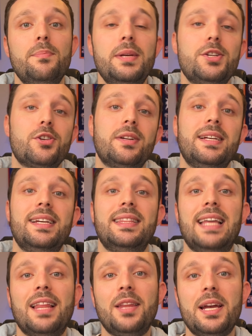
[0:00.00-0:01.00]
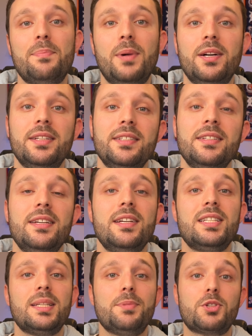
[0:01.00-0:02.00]
be sure to hit that like button,
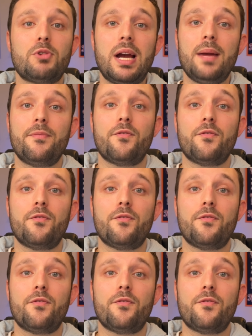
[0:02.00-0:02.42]
subscribe